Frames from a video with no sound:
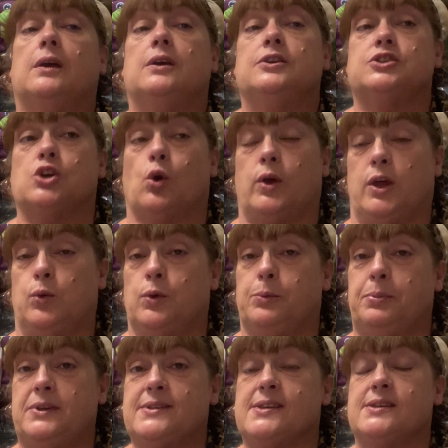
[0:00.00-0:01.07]
so he would
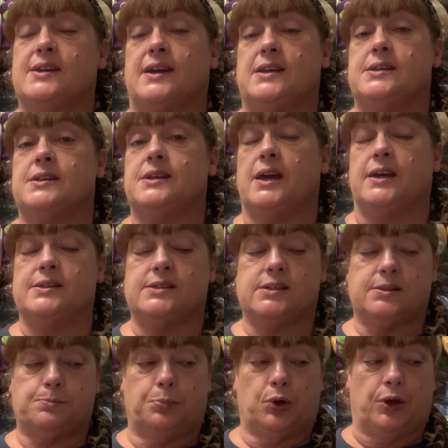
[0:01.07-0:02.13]
be sedated and
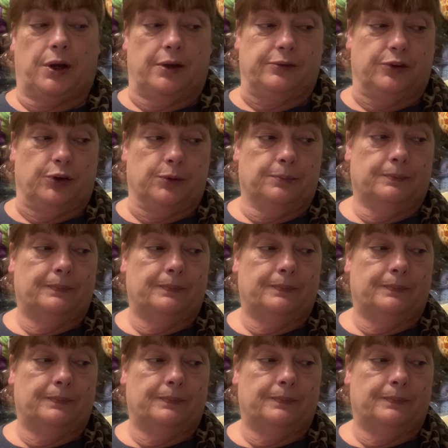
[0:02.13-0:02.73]
put under.